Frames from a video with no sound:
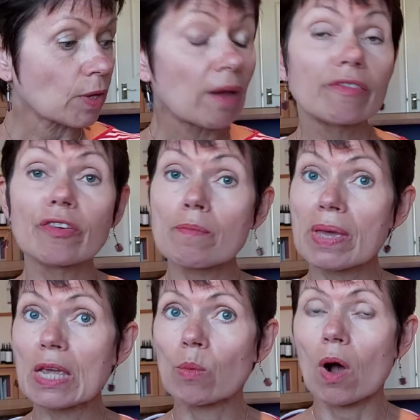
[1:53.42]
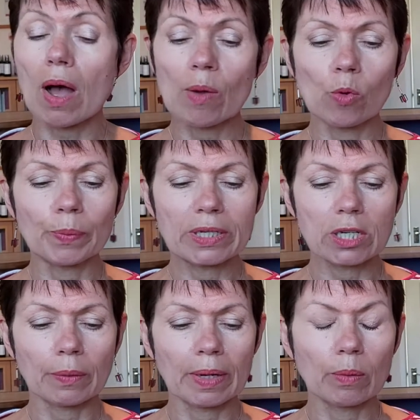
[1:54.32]
For me, what I will be
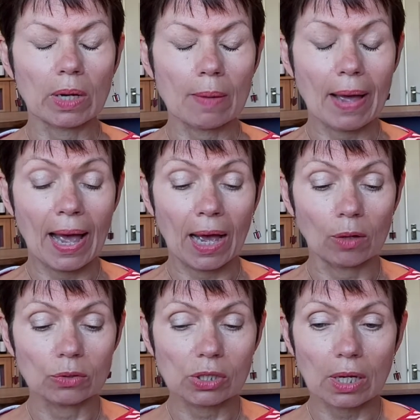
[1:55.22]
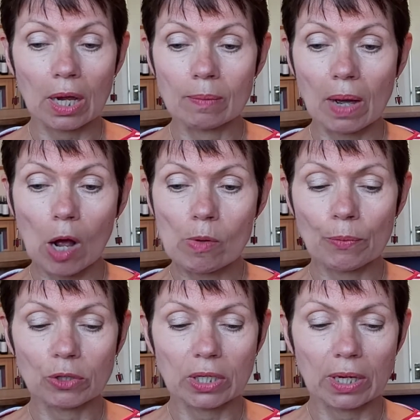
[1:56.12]
doing when I'm out, I'll be
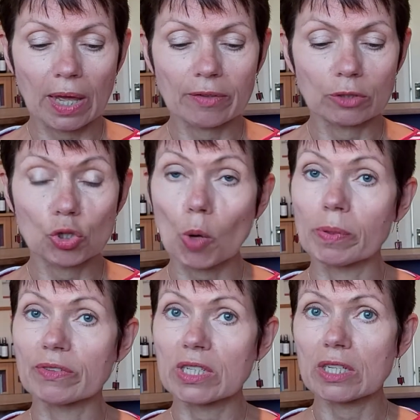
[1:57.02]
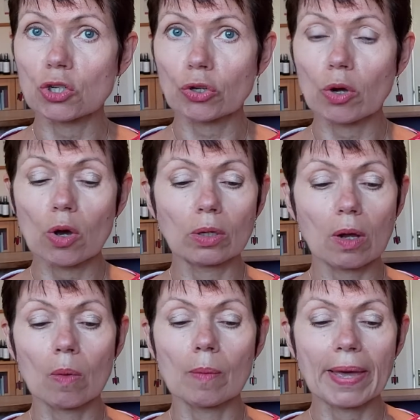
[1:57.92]
putting either a drop of tea tree oil
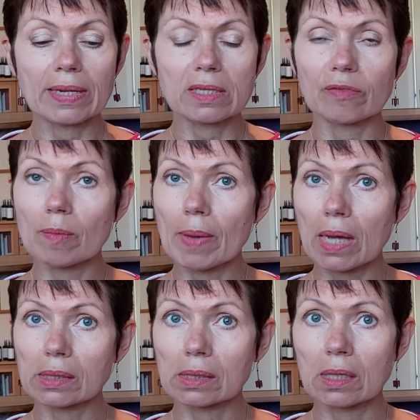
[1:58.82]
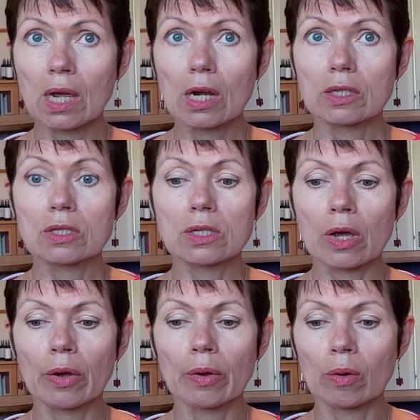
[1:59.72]
on the base of the mask,
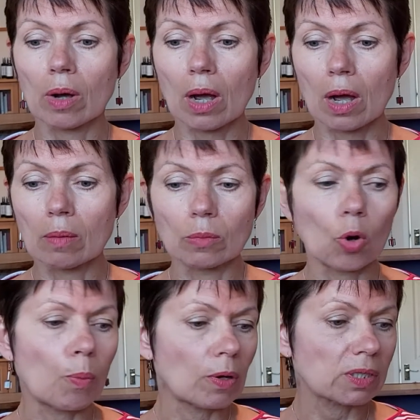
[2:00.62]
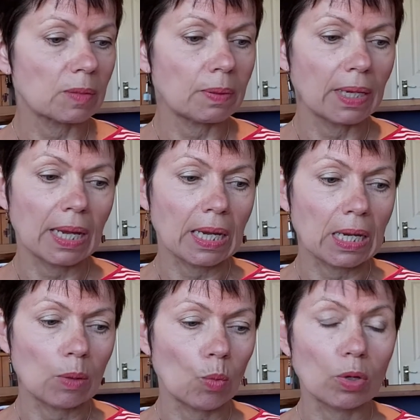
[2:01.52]
so or
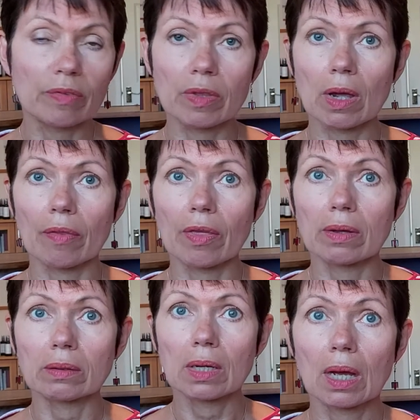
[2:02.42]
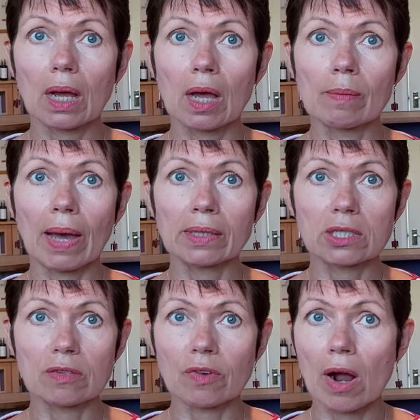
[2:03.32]
possibly one of the other
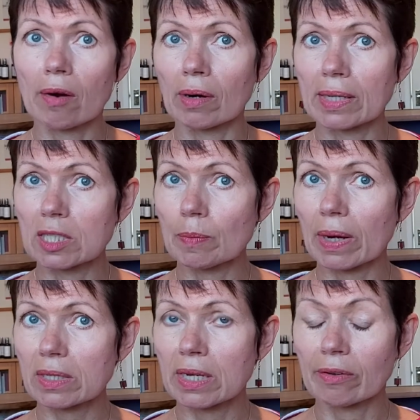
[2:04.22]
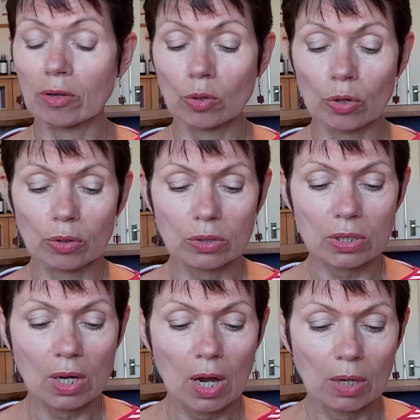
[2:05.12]
antiviral, antibacterial
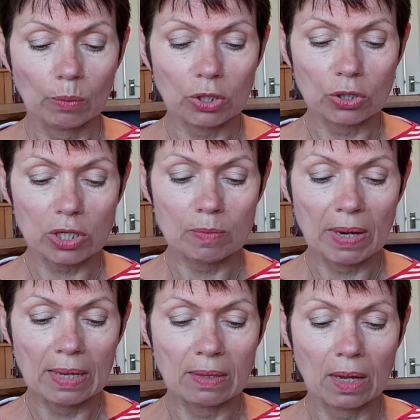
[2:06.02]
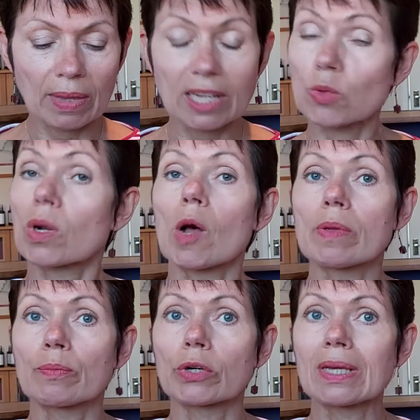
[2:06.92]
oils, which will just mean that that's what I'll
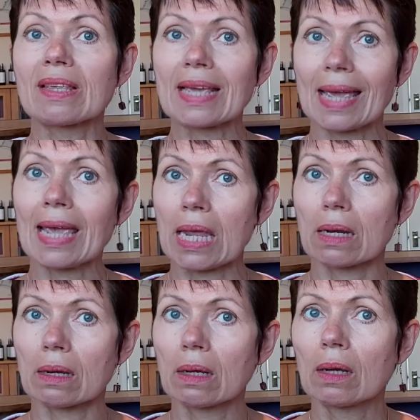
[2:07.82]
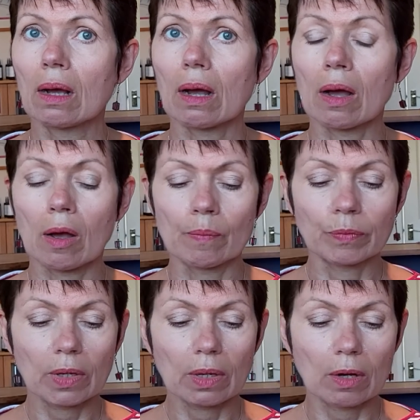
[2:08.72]
be breathing in.
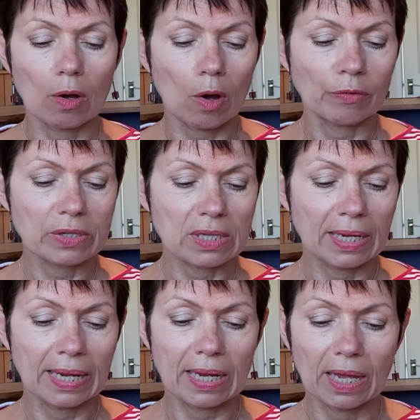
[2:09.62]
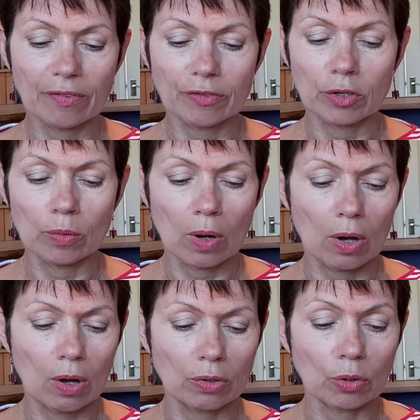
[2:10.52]
Obviously, if you
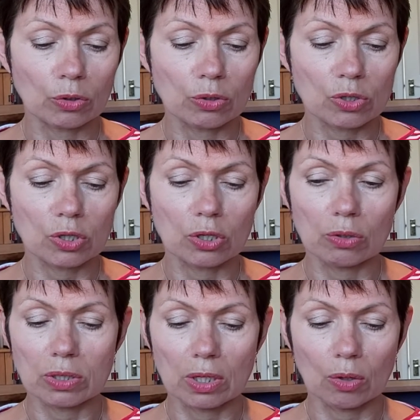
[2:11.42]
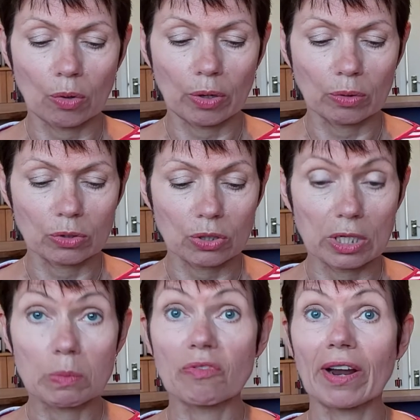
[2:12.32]
are not used to using oils, you
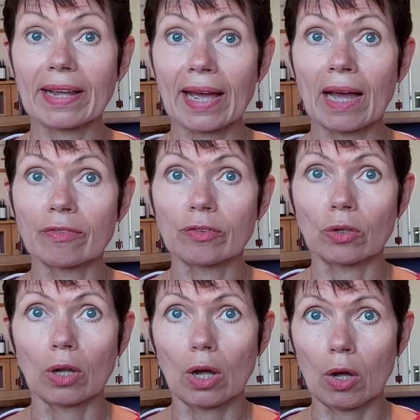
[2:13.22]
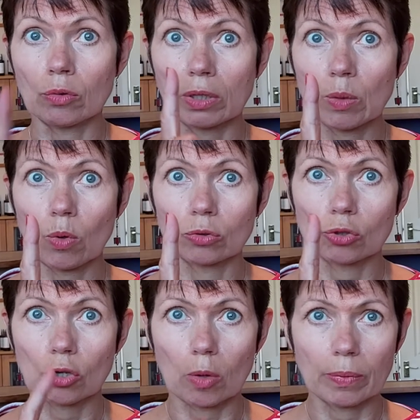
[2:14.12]
need to be very careful. Only one
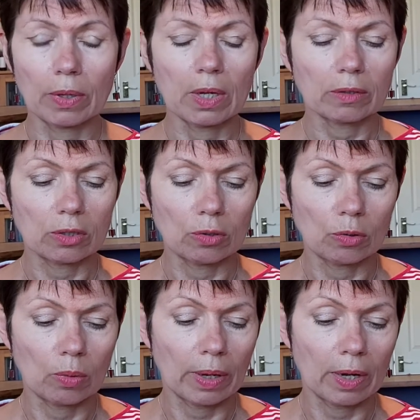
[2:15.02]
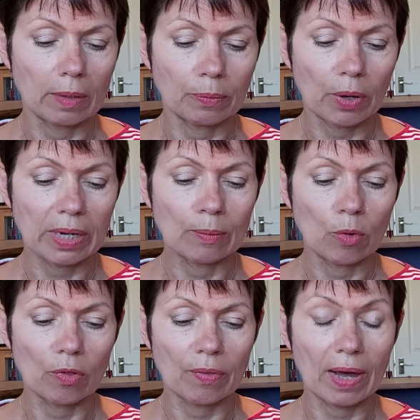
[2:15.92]
drop. You put any
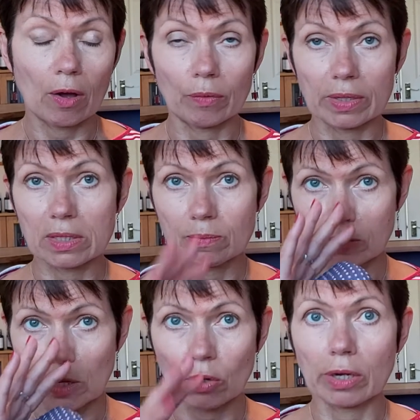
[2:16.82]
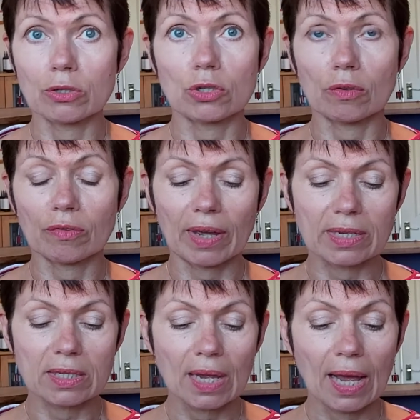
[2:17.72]
more than that on this so close to your
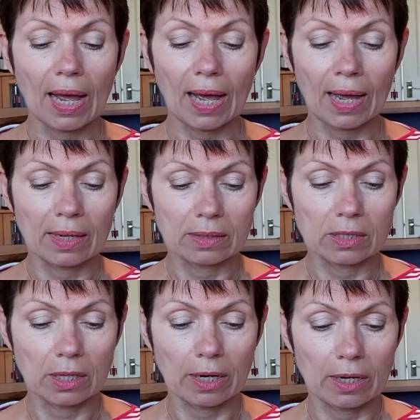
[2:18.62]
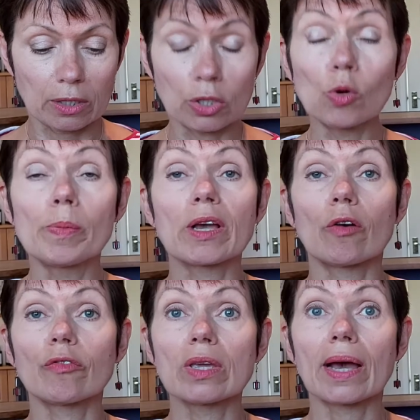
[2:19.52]
face, and you will be
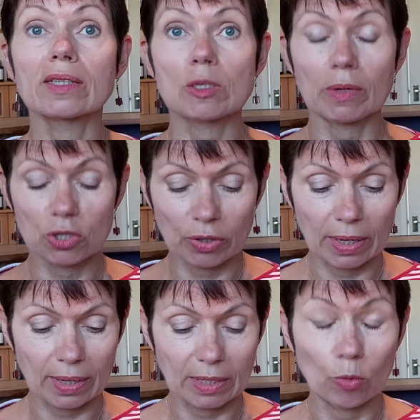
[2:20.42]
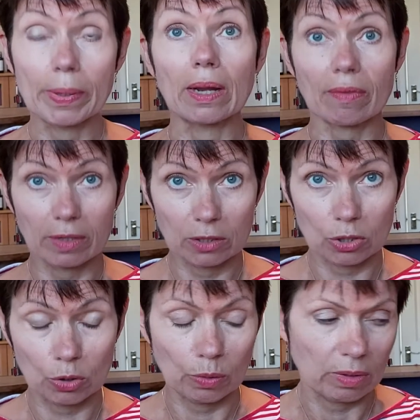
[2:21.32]
coughing and spluttering, and it will be nothing to
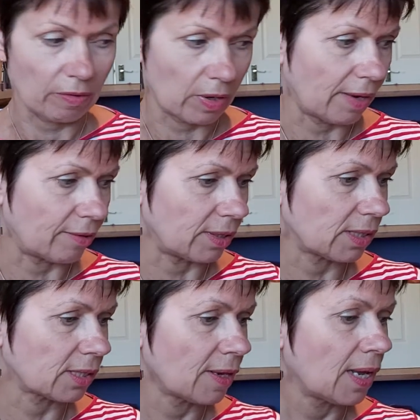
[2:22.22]
do with the virus.